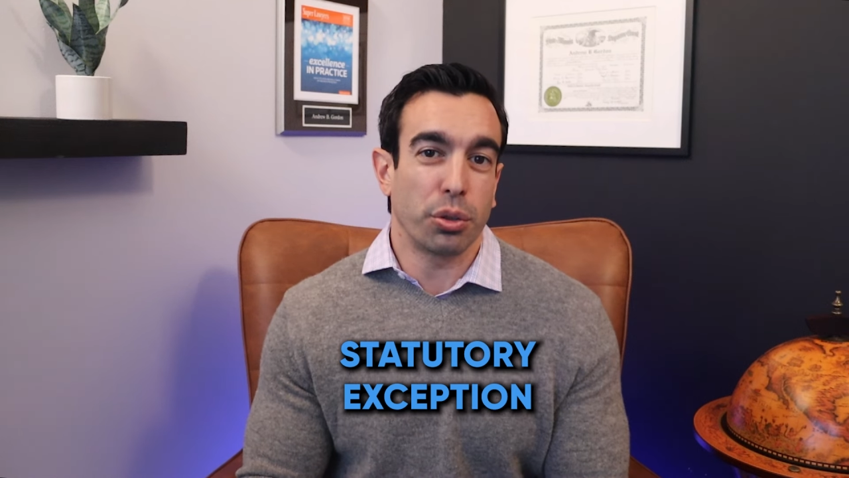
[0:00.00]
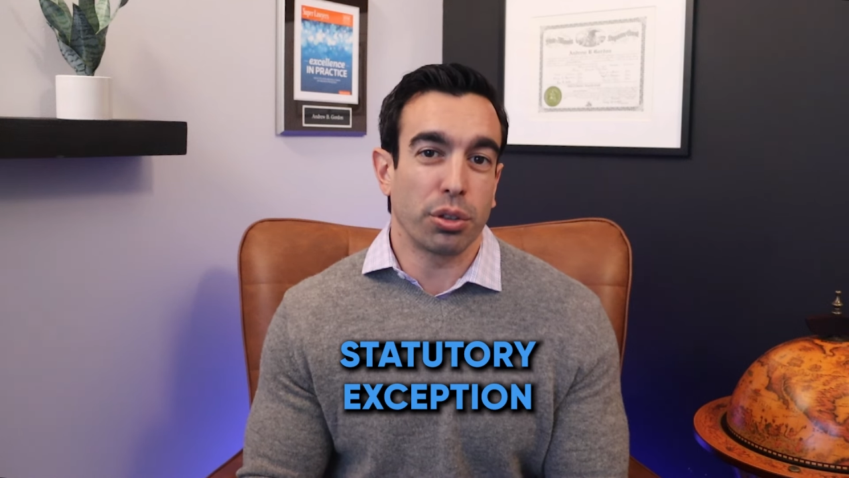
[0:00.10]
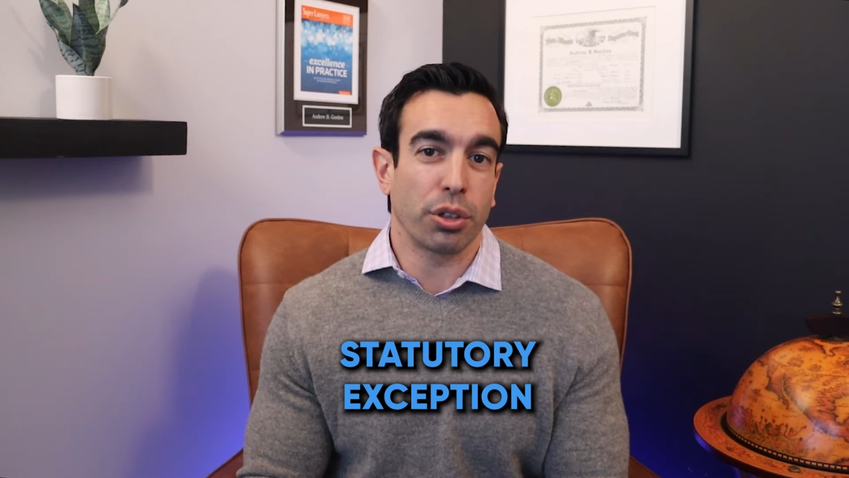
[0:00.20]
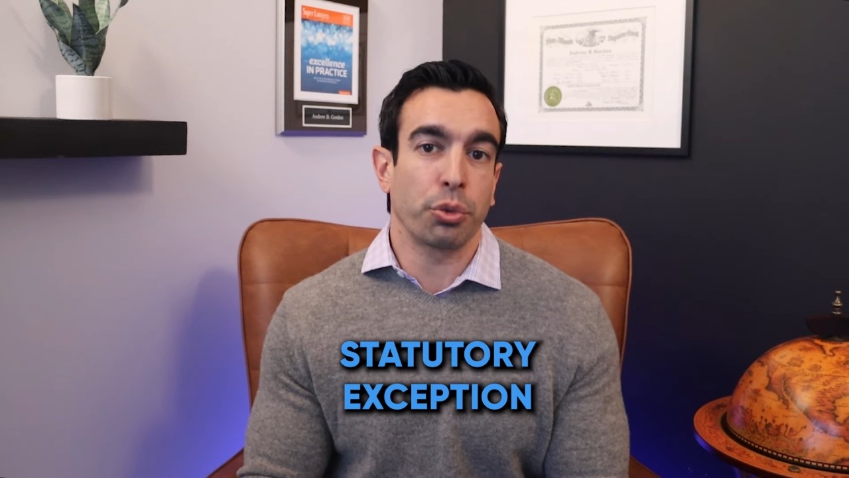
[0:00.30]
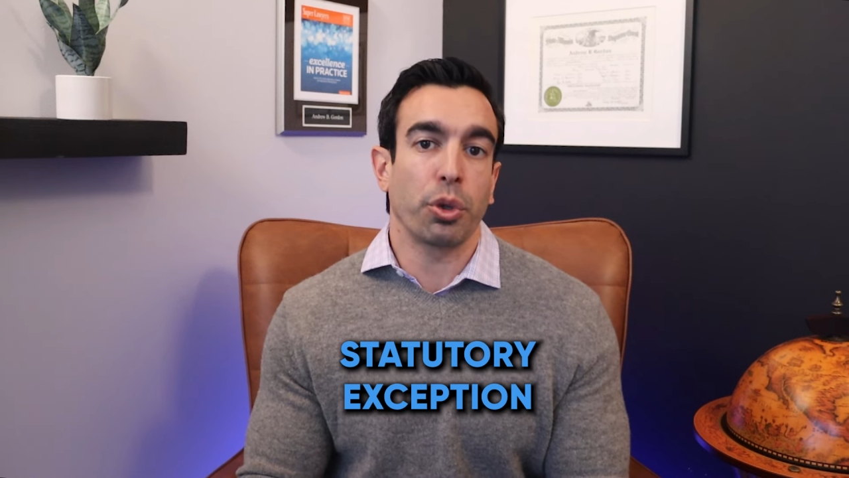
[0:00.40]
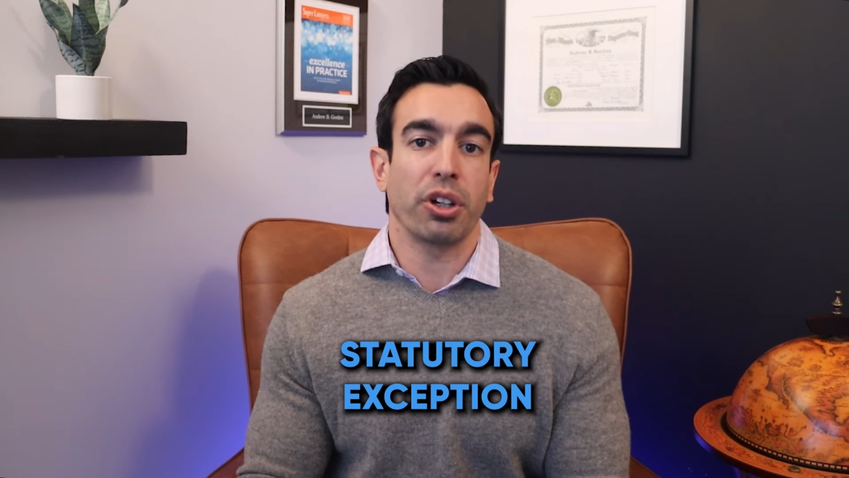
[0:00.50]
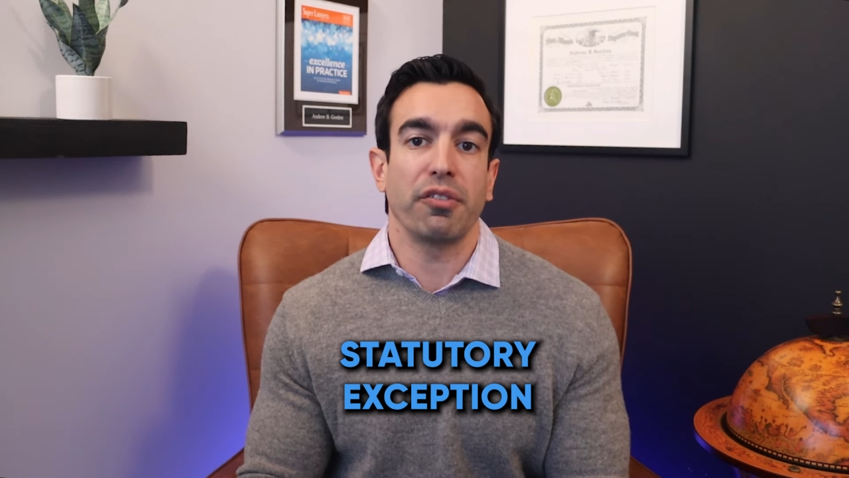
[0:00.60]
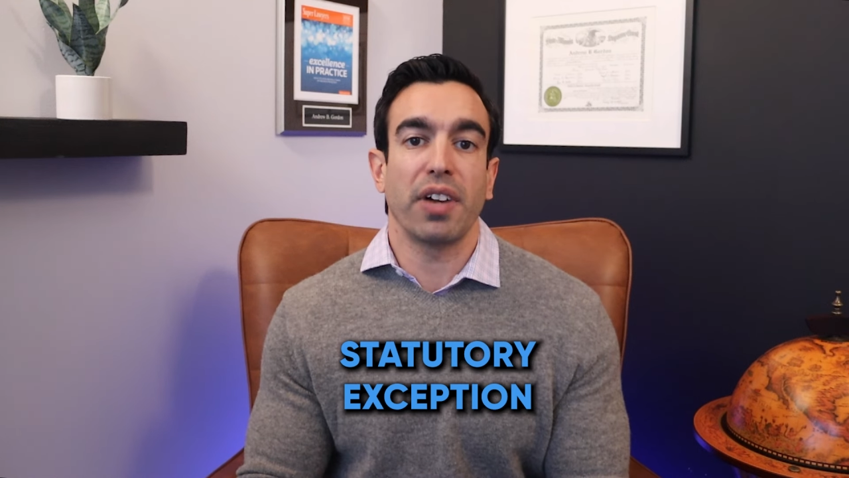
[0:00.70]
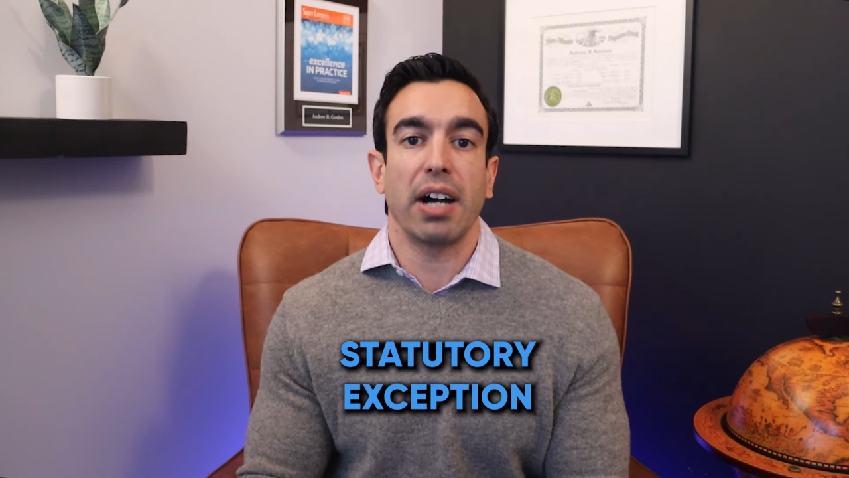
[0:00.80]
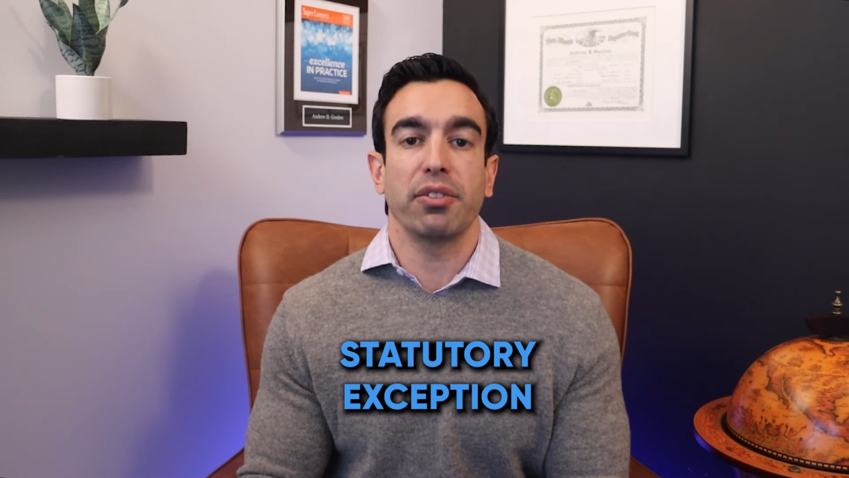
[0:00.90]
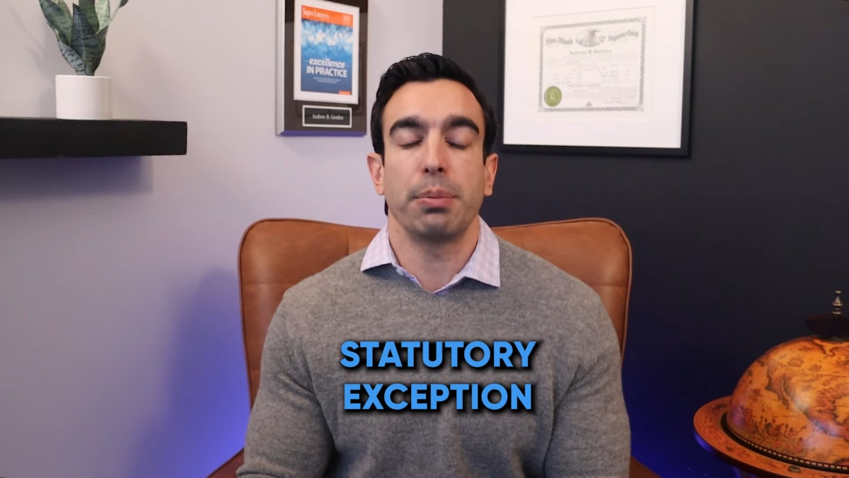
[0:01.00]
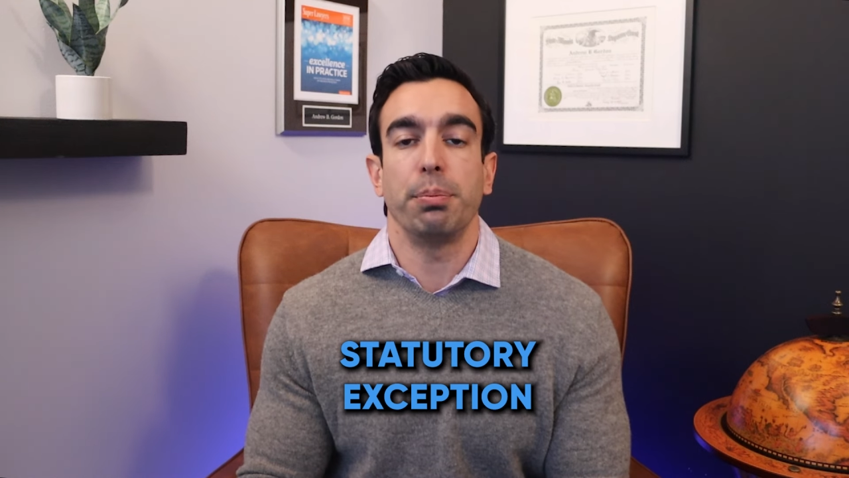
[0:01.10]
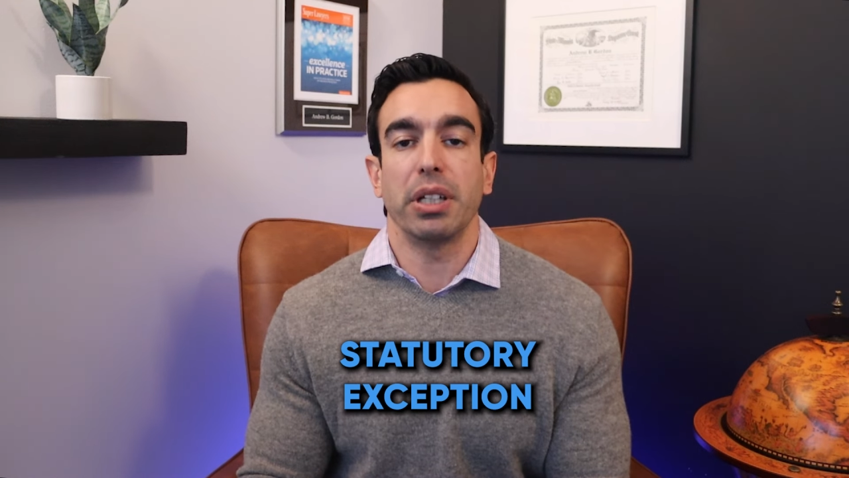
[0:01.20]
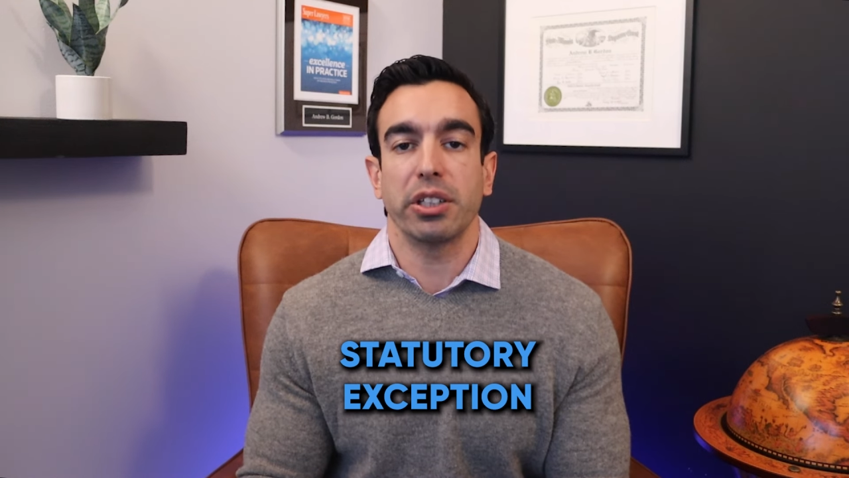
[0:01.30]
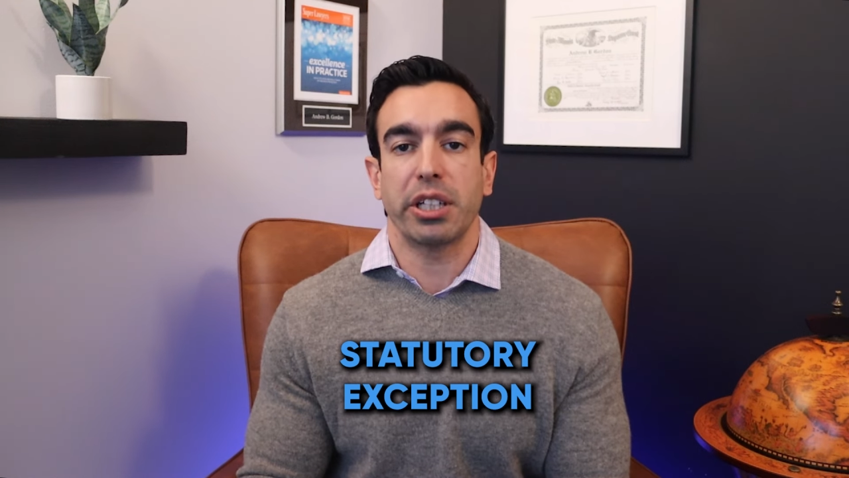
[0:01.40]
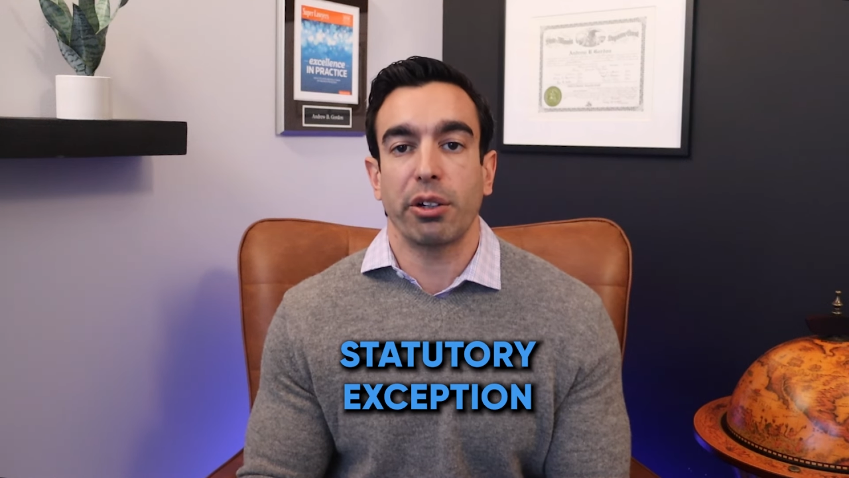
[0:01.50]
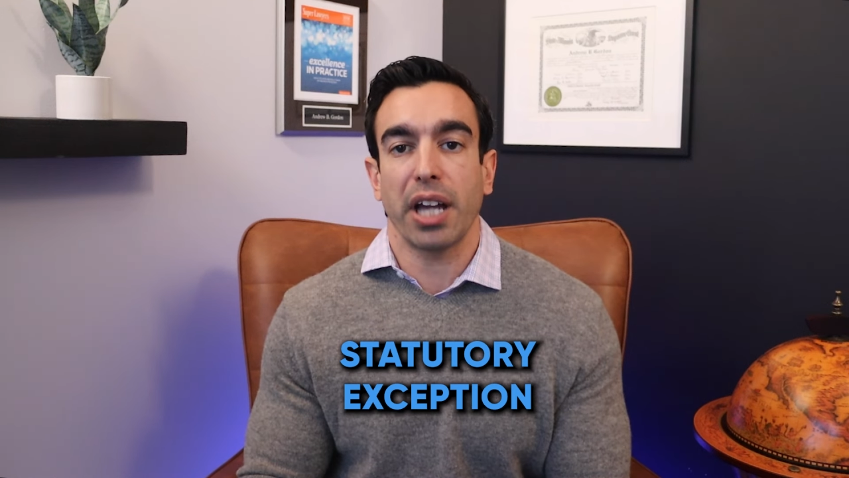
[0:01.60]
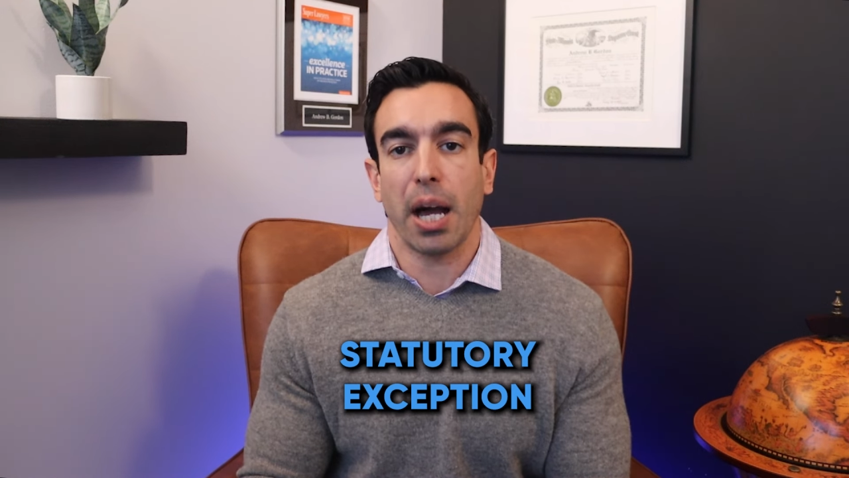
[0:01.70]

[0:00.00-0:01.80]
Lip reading: or were involved in military